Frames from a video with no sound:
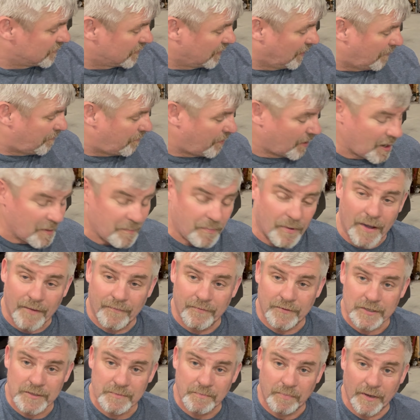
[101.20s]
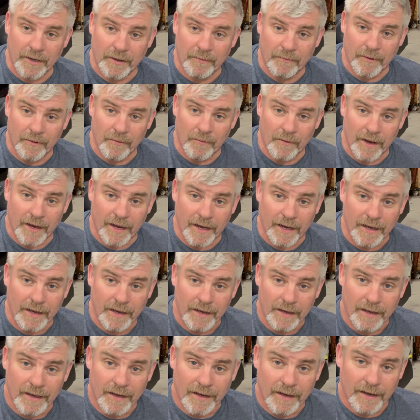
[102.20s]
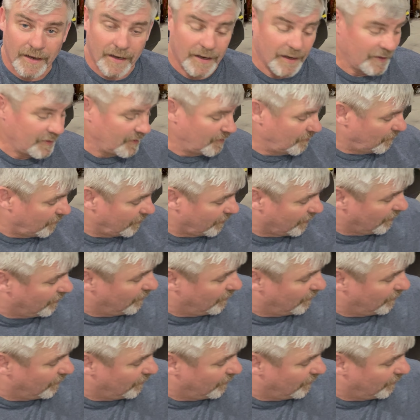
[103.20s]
gonna pop off this plate right away, and then we're gonna